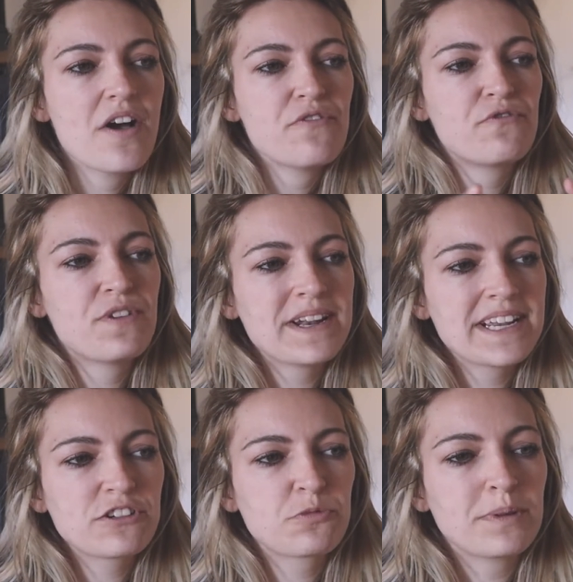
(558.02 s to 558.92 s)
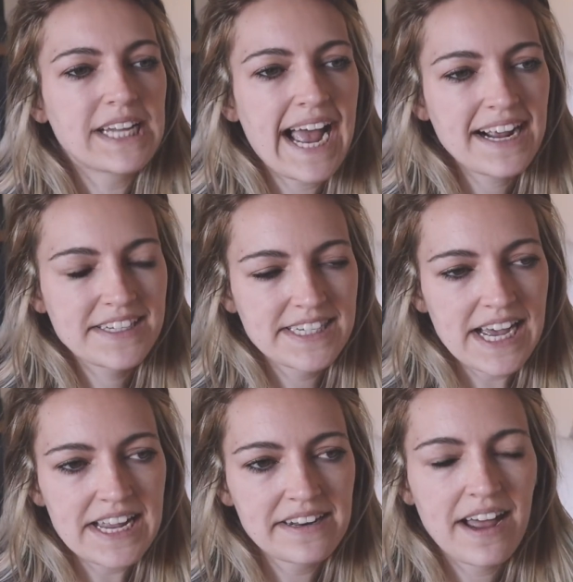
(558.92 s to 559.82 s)
finish Black
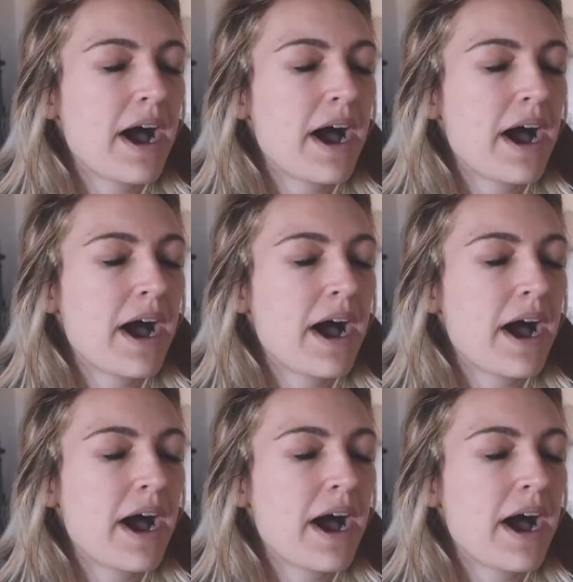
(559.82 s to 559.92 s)
Sun.